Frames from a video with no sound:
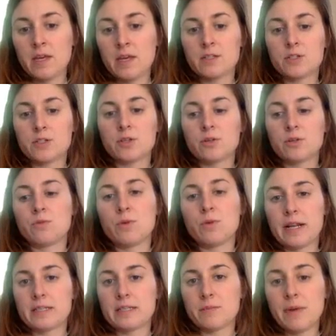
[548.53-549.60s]
And so what
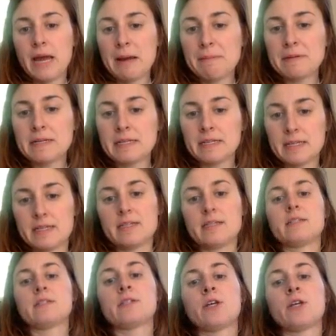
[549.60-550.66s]
ends up happening
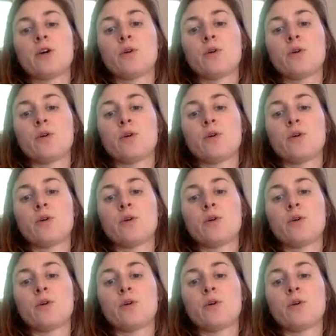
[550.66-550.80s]
is